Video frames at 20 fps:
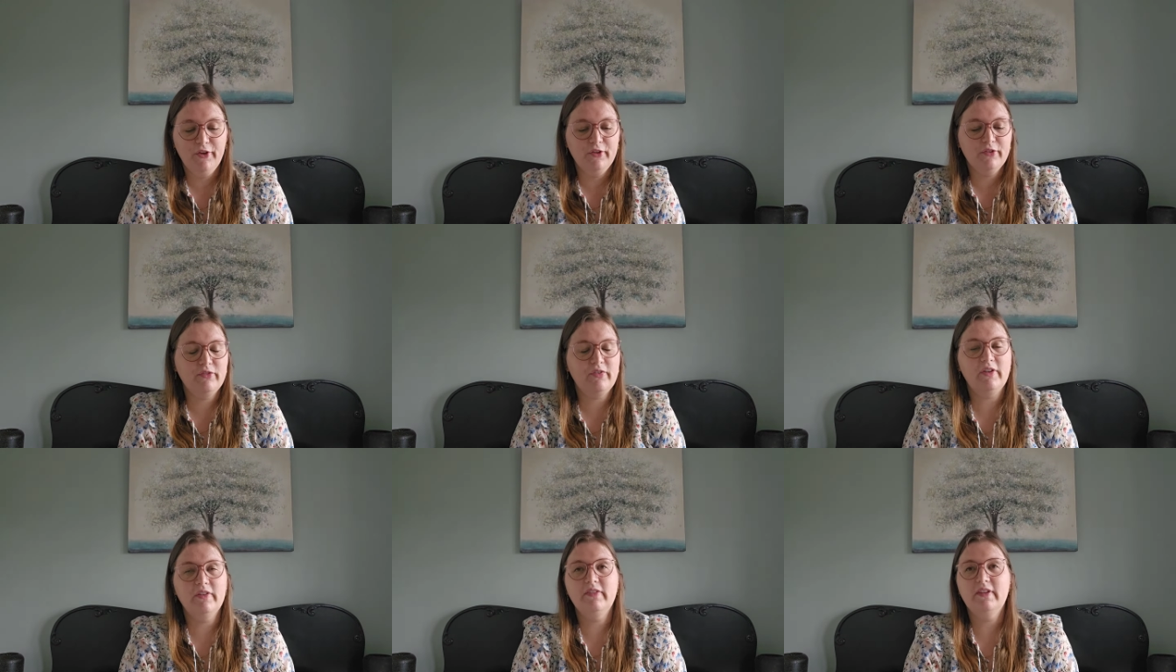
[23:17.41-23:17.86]

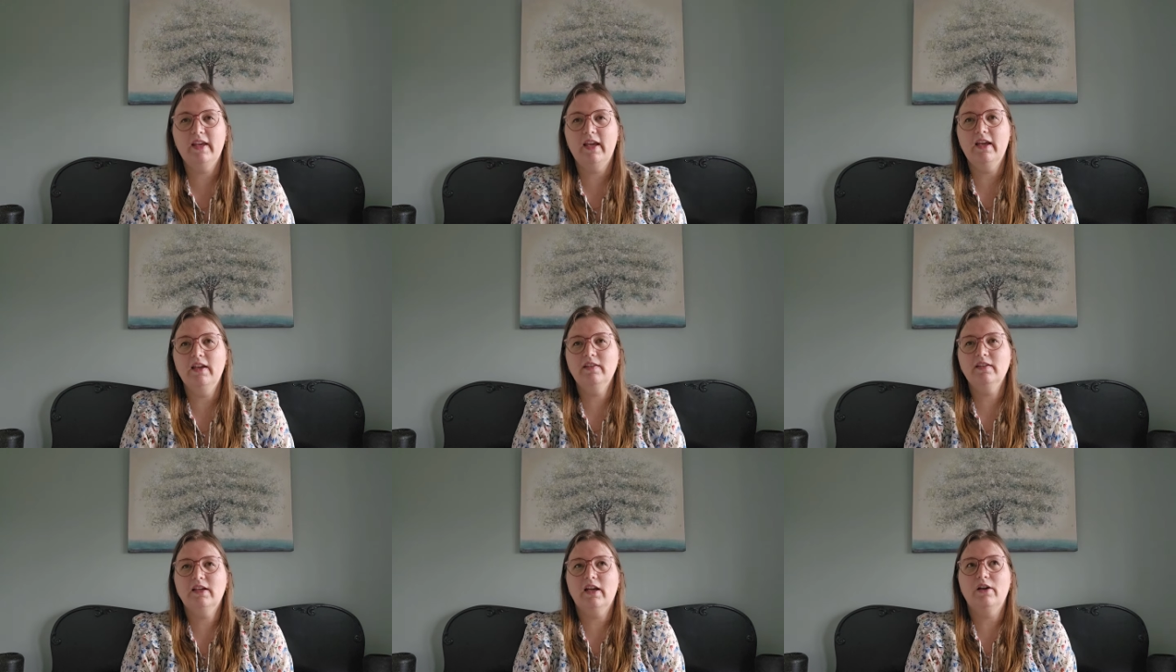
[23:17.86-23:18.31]

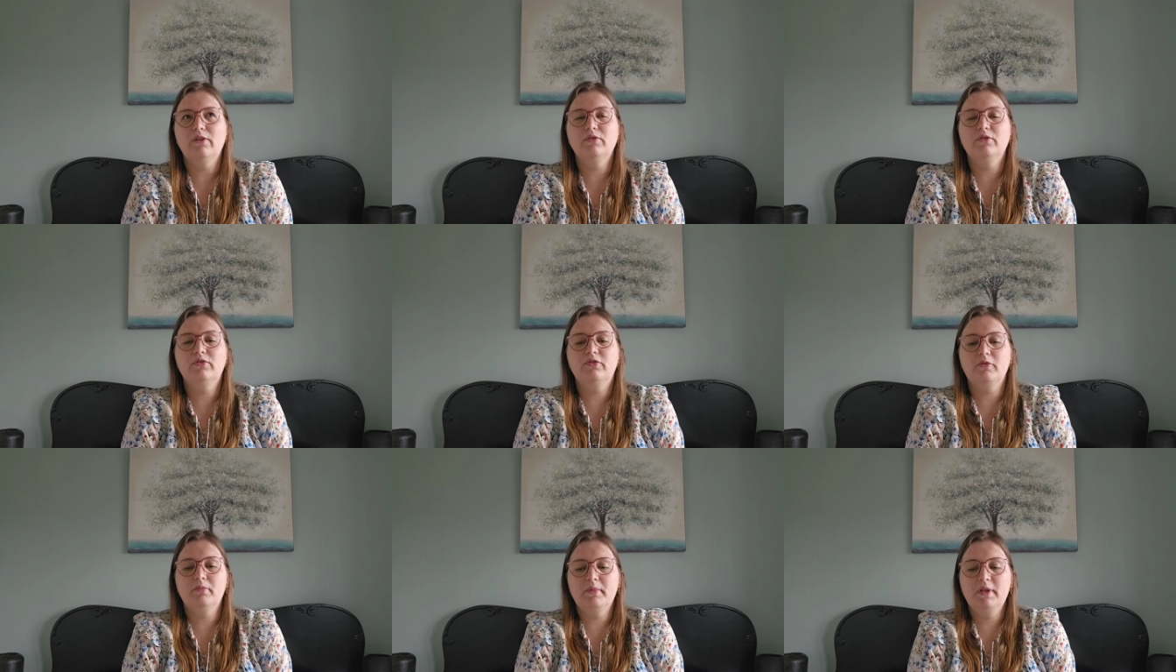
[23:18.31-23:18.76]
28 count
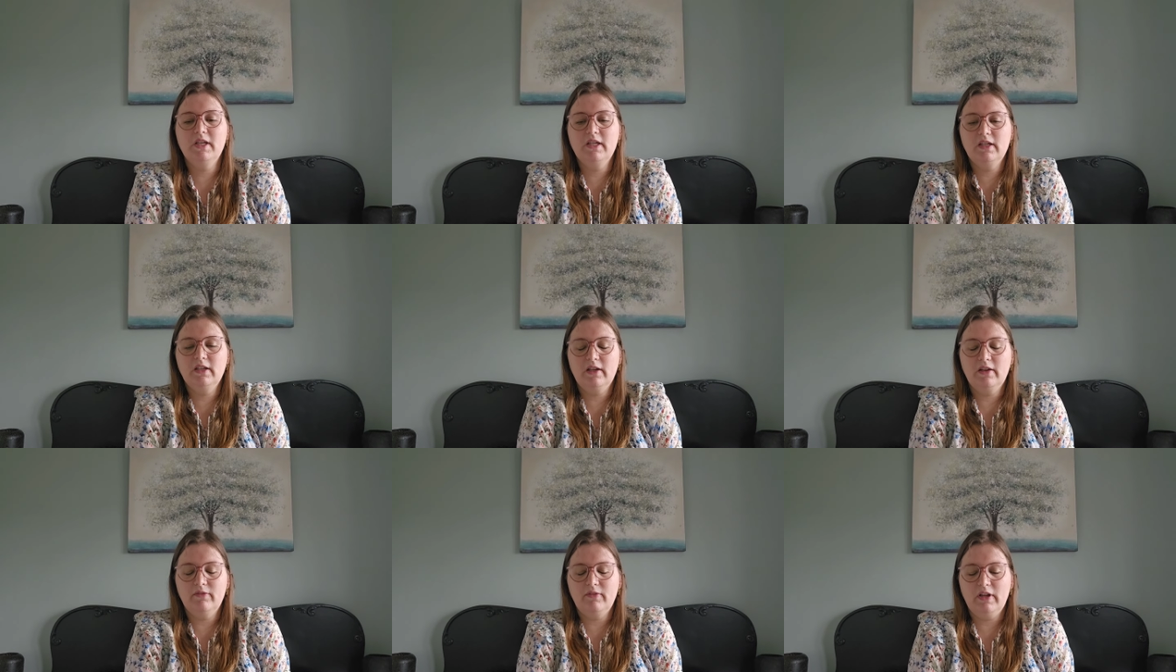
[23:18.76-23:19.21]
for
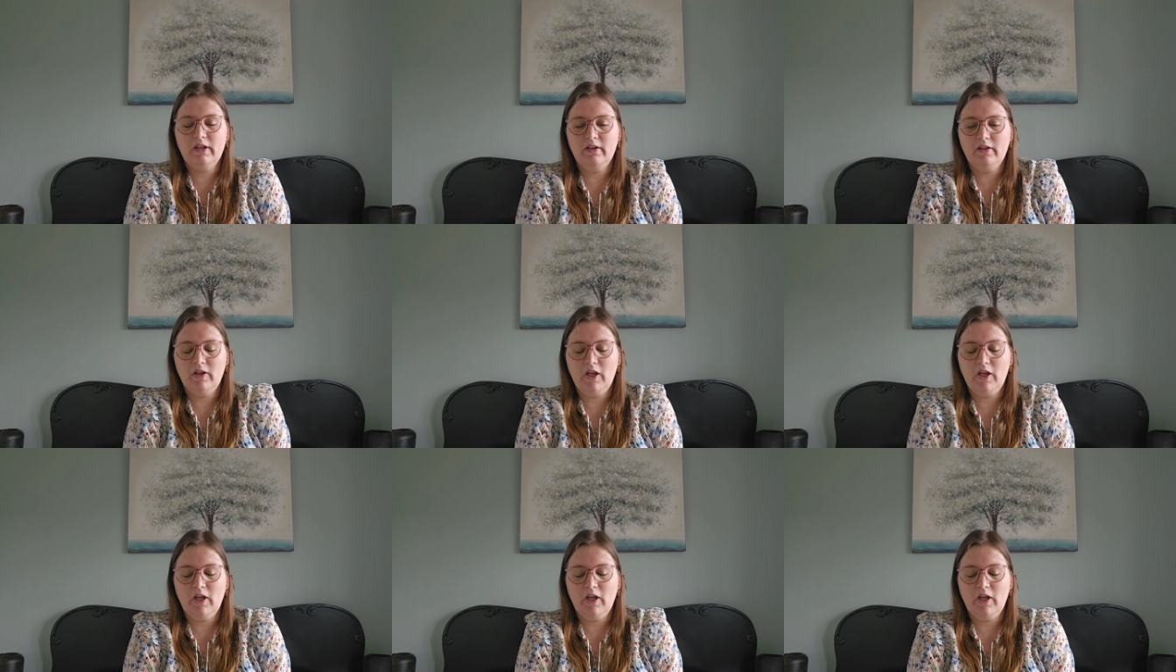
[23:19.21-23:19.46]
me, when